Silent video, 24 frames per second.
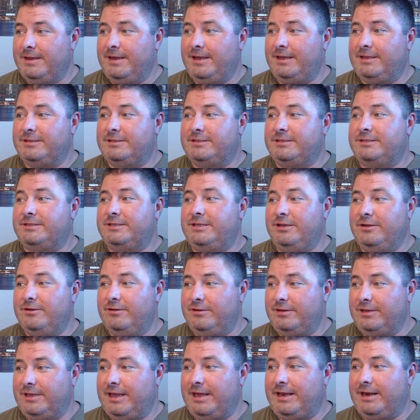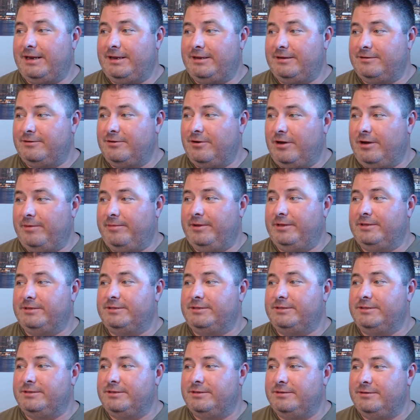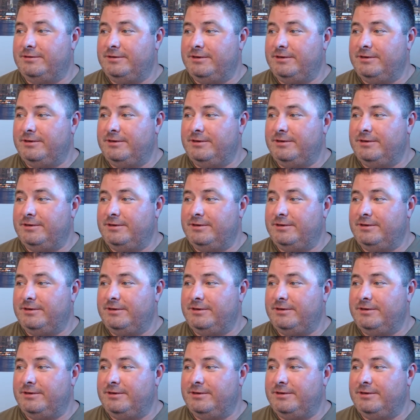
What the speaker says: and still getting comments.